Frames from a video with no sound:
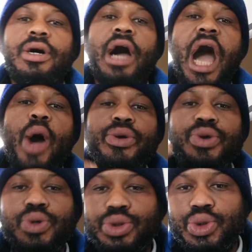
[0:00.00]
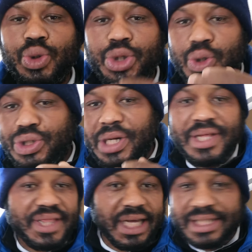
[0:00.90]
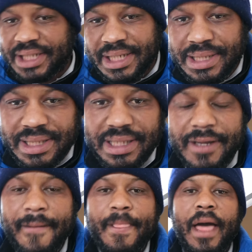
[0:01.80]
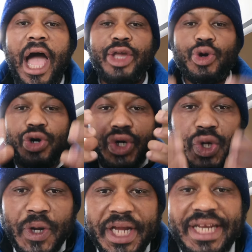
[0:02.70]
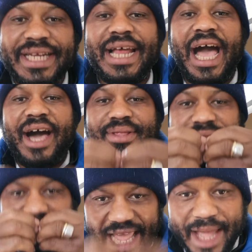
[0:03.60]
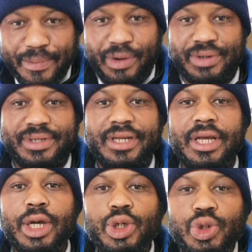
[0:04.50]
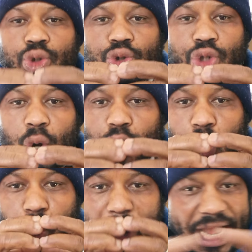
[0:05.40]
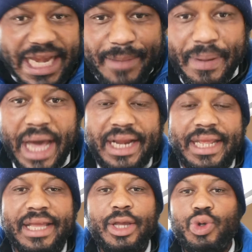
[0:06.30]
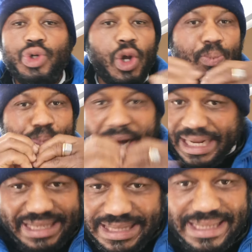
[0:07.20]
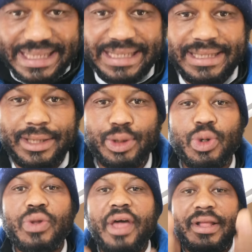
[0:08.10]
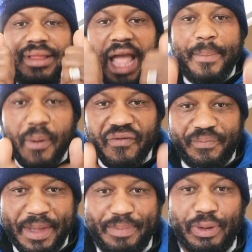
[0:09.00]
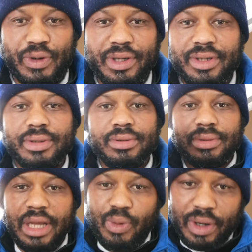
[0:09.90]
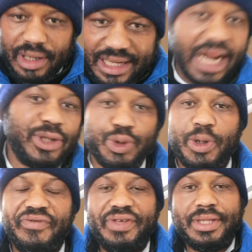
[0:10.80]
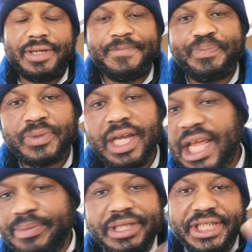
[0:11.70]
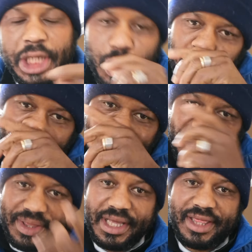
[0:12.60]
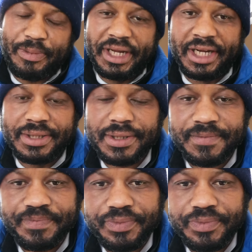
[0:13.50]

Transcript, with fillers: How you do your transactions? Are your credit are stable? You don't owe anybody. You're not blacklisted. Those are type of people. They will grant you a visa. Let me share you my first experience.